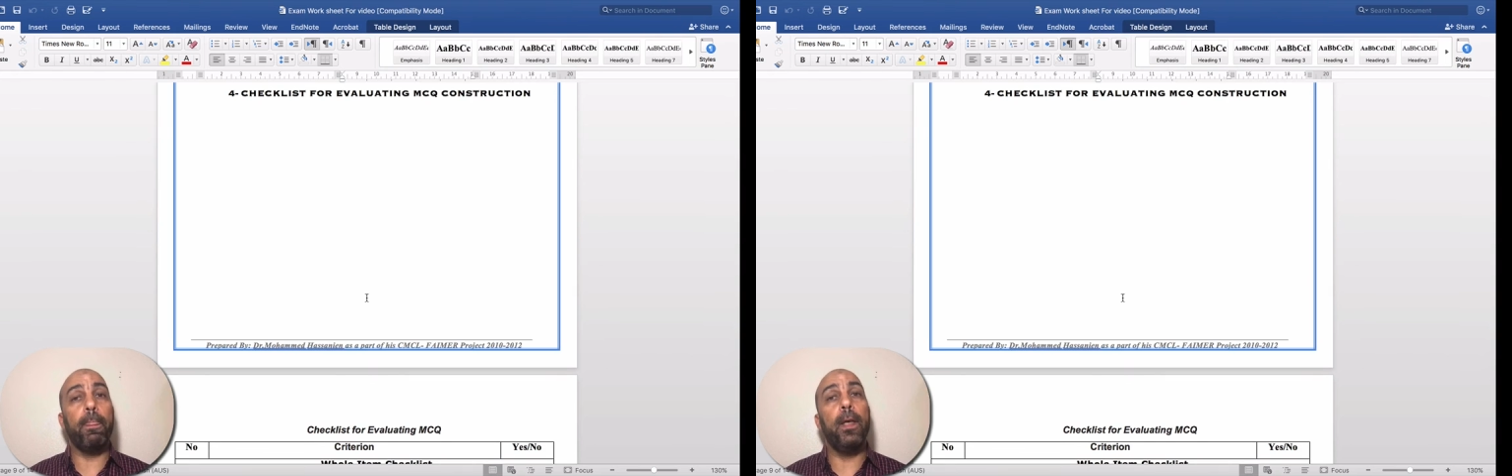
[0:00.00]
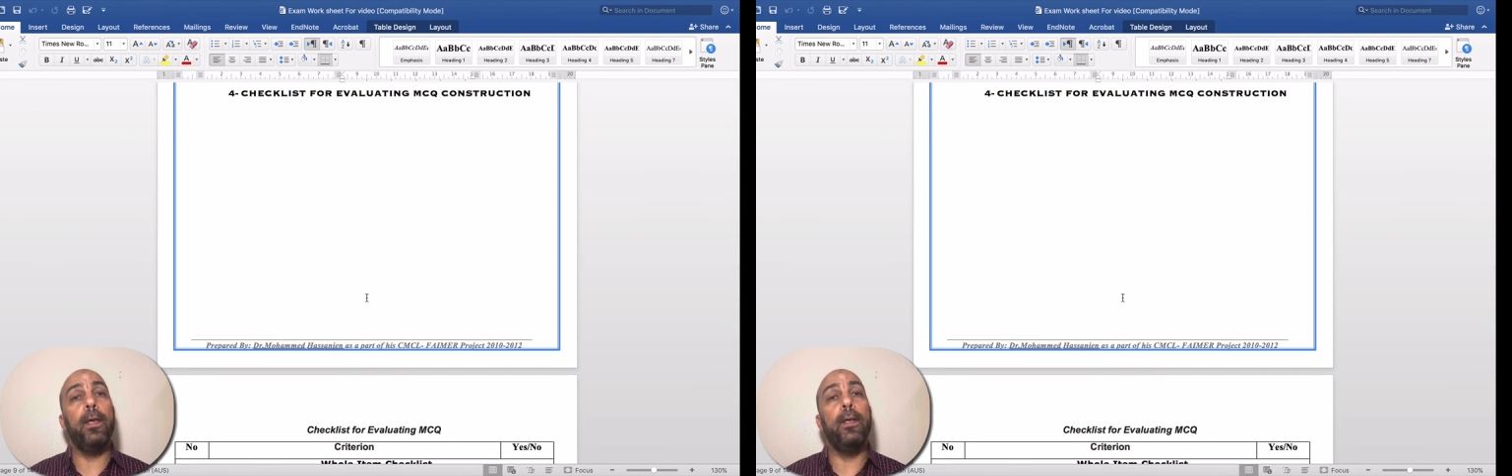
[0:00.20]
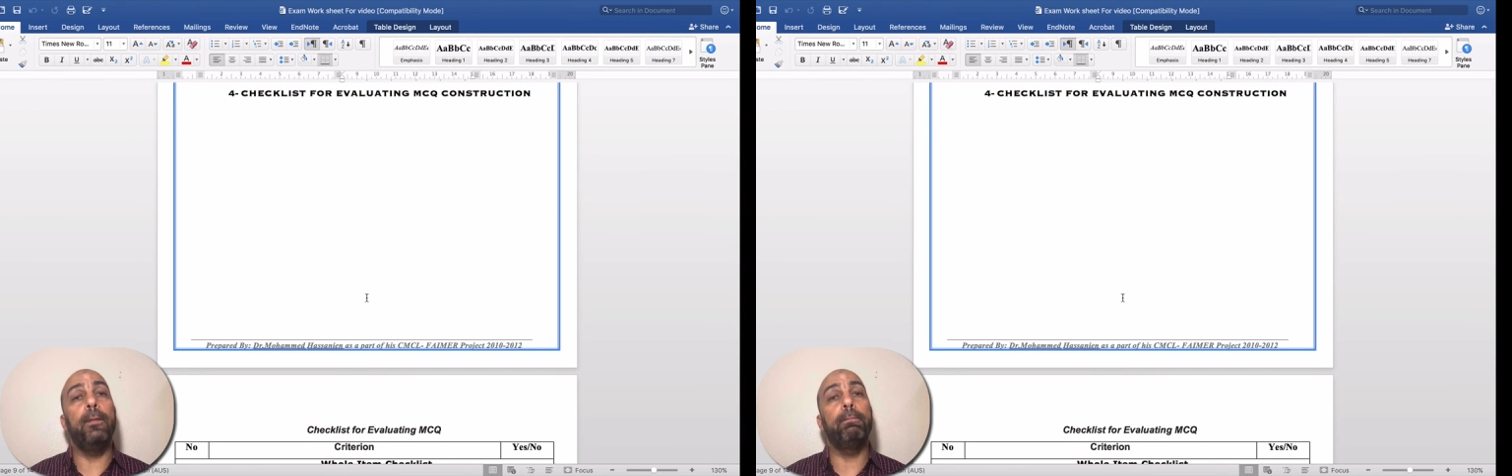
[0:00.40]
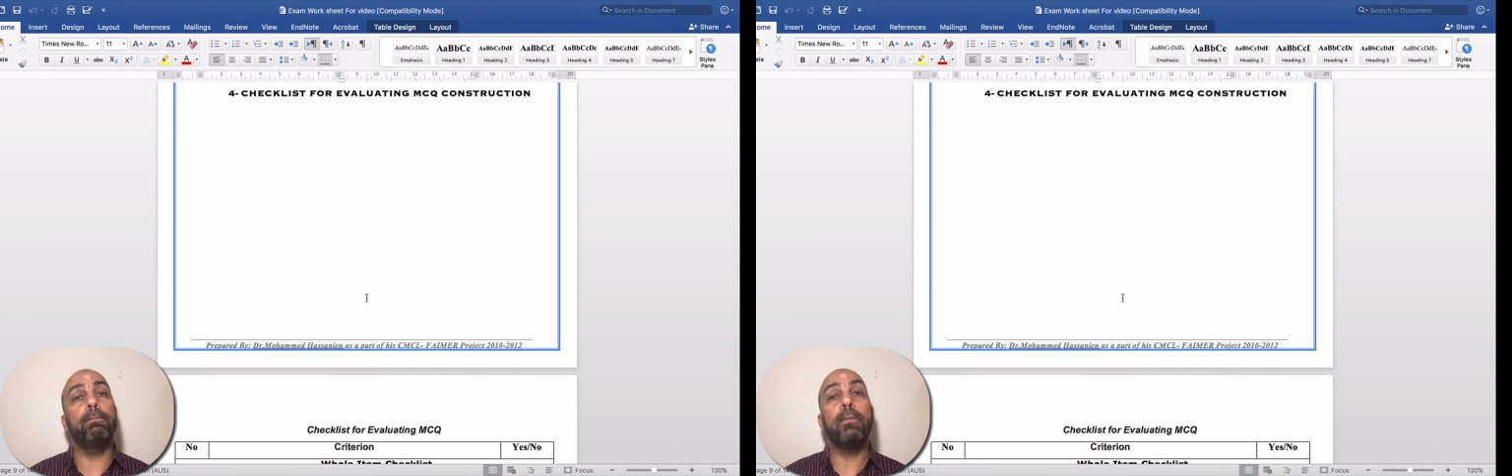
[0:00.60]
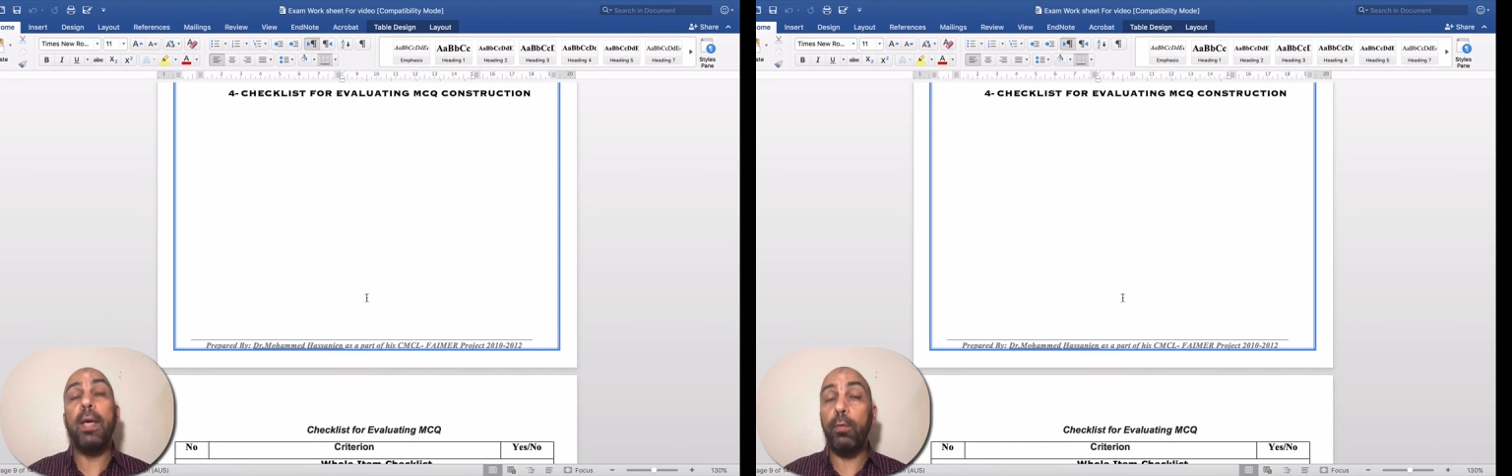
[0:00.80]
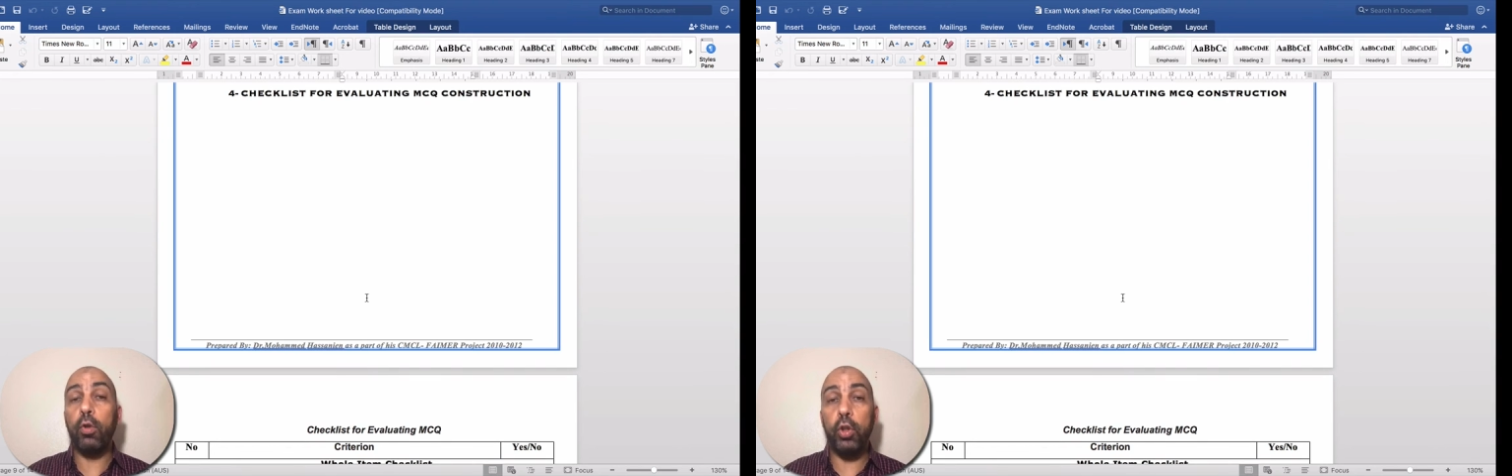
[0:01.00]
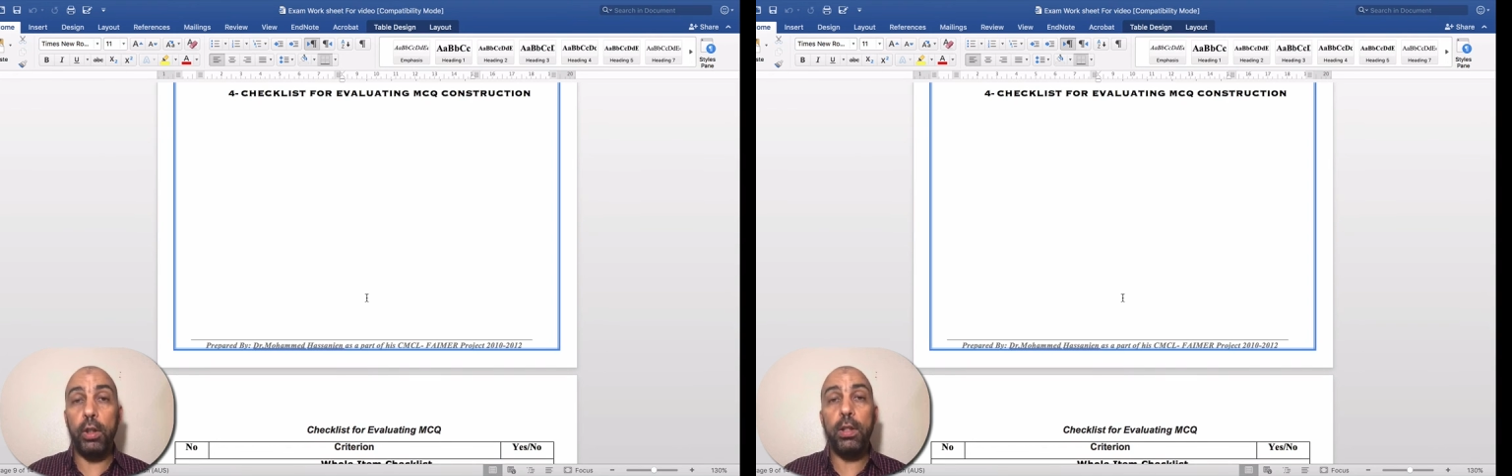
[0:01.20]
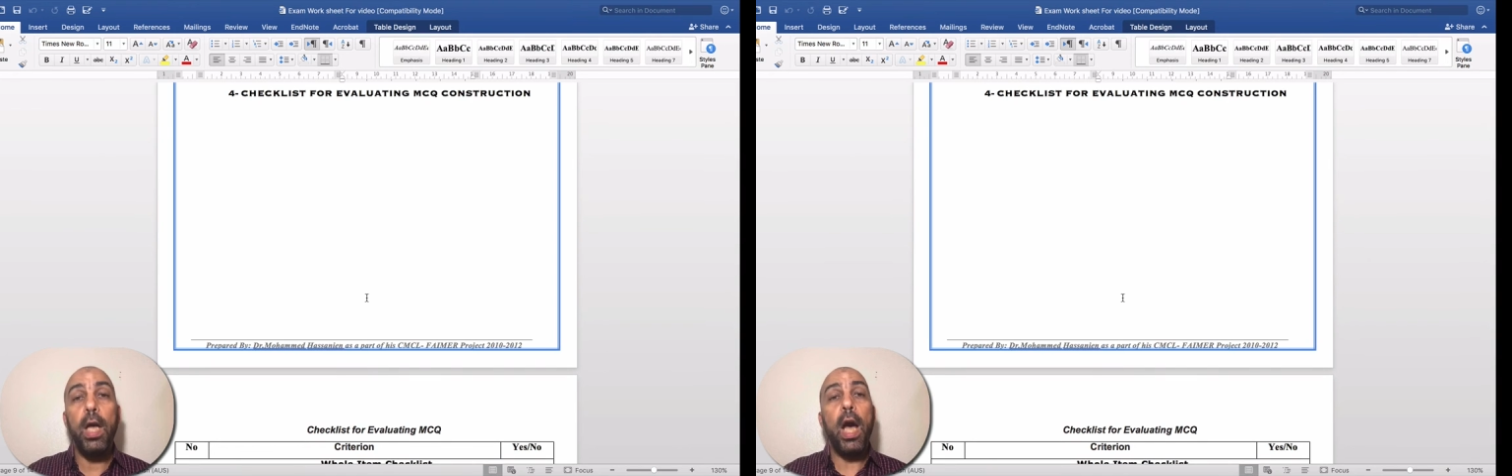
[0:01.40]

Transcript: exam worksheet,